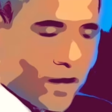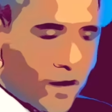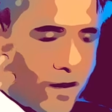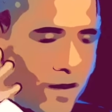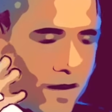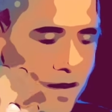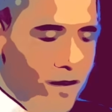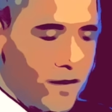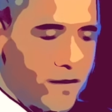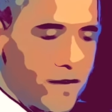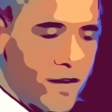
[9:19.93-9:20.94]

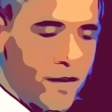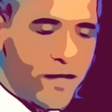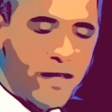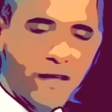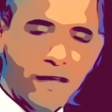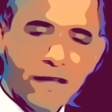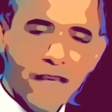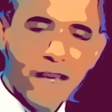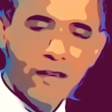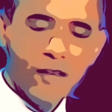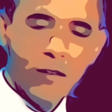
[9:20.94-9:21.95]
There's still
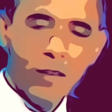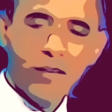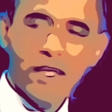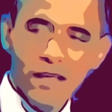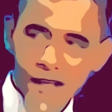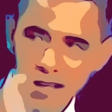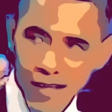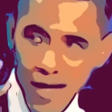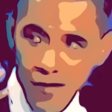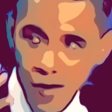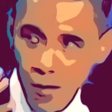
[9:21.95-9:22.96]
kind of a reptilian
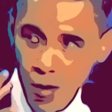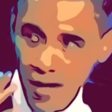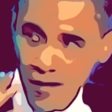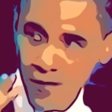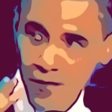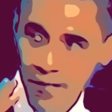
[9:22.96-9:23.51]
side of our brain.